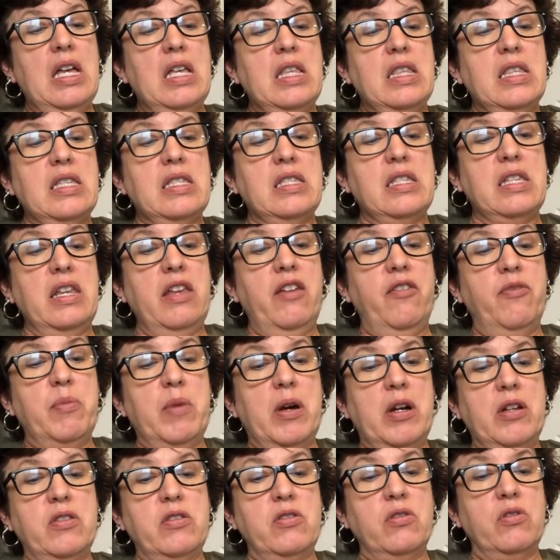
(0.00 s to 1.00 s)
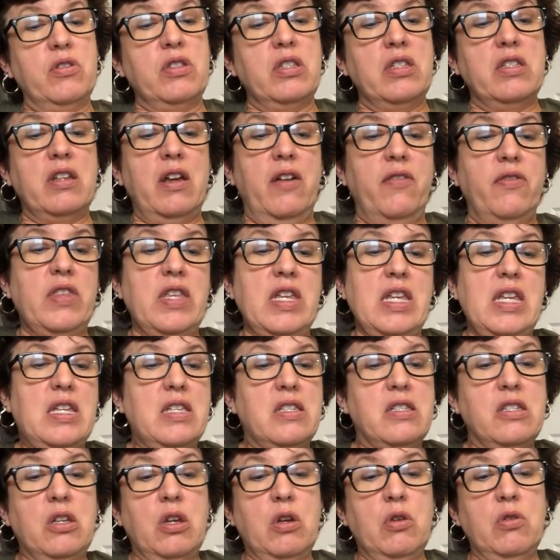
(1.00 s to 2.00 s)
The Sea of Monsters is off the
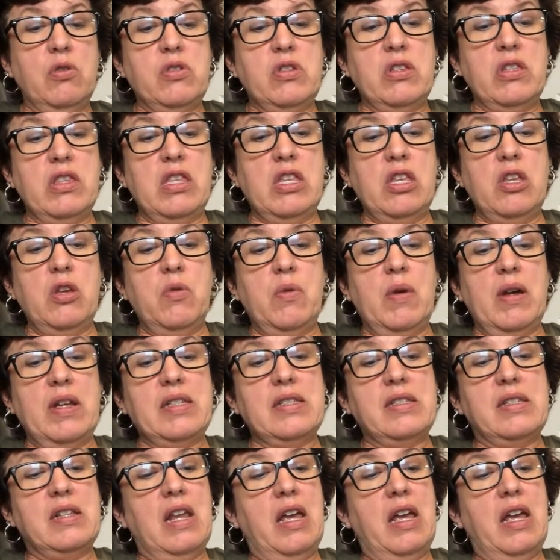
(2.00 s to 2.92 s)
east coast of the U.S.